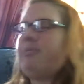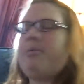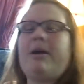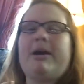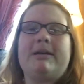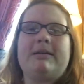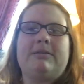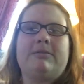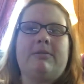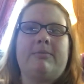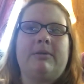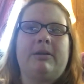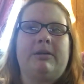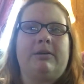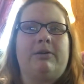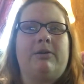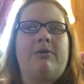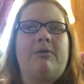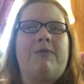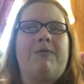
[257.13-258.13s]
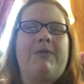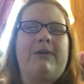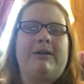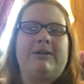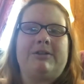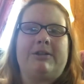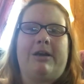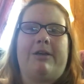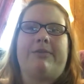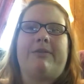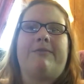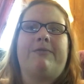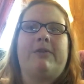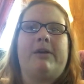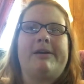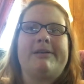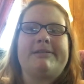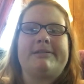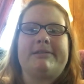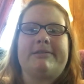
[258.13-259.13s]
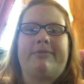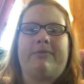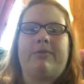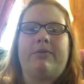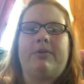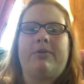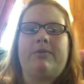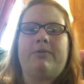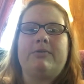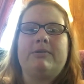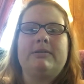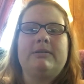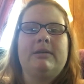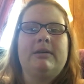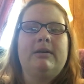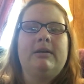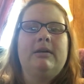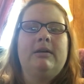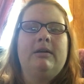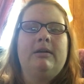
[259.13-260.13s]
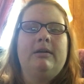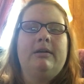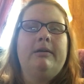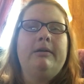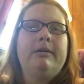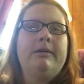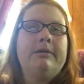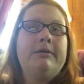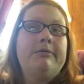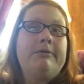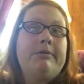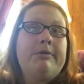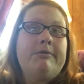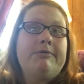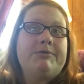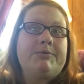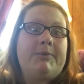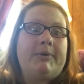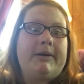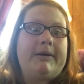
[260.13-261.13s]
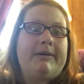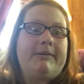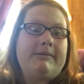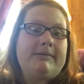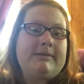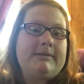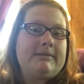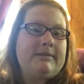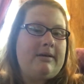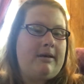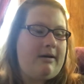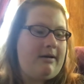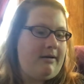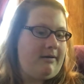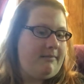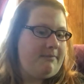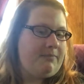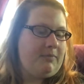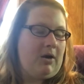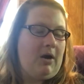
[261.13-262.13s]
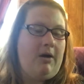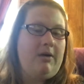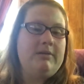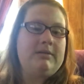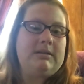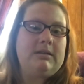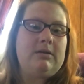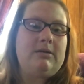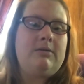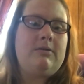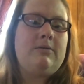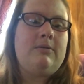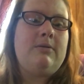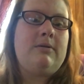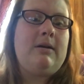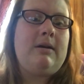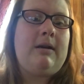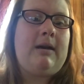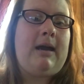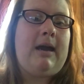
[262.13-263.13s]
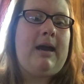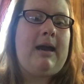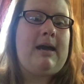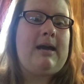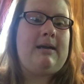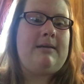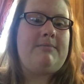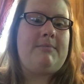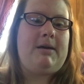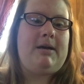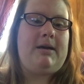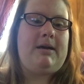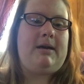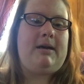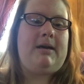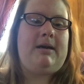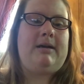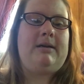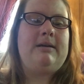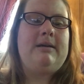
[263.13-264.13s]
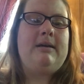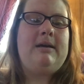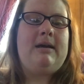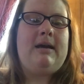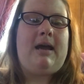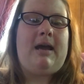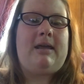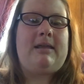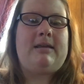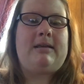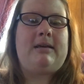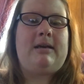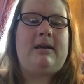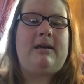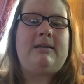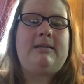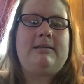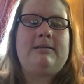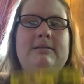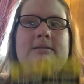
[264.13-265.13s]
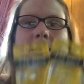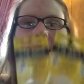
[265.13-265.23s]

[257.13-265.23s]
price, so I'm gonna go finish out the flosses for those. And who knows what else. Also, at my LNS,